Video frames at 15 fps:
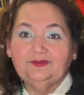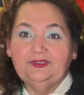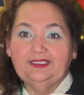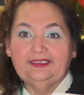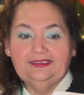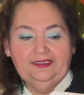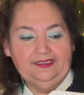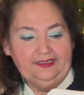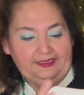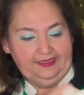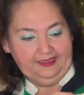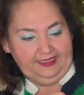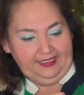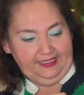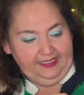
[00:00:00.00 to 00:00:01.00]
one
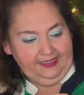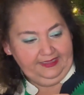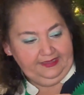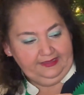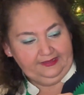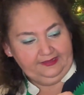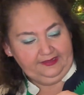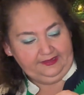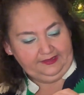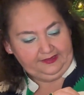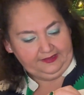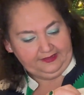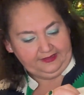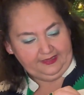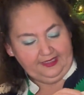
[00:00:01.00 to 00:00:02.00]
and
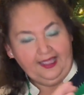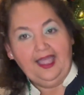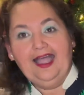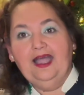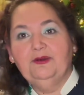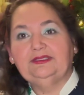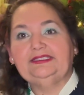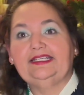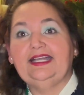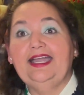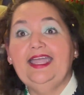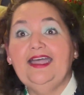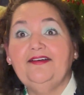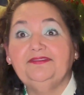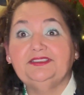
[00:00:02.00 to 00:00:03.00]
I was like, I
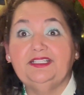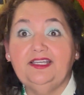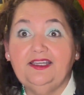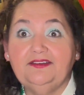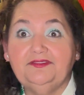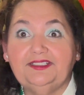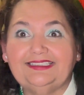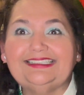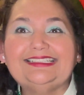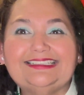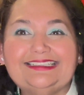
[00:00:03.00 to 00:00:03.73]
have to have it.